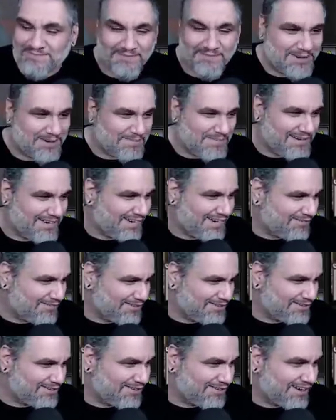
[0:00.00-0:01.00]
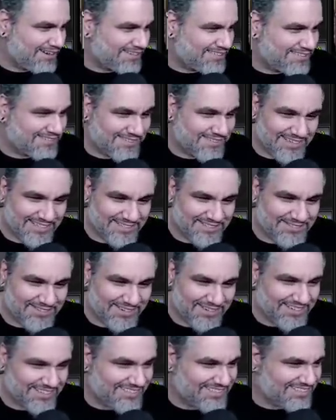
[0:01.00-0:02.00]
Michael B got real derogatory in his
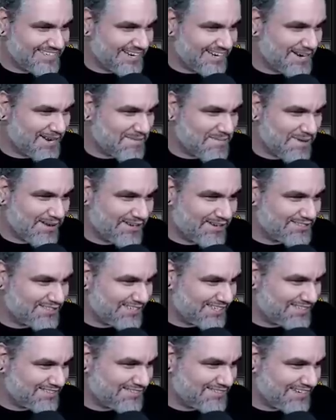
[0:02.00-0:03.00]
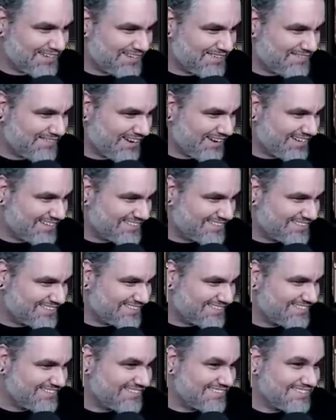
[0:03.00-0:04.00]
drunken state. I apologize in
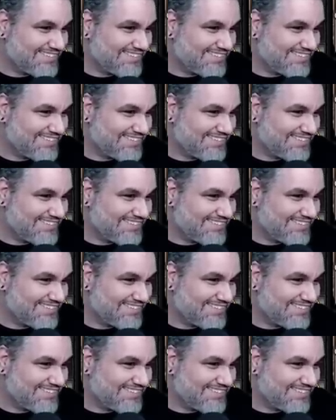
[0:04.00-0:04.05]
advance.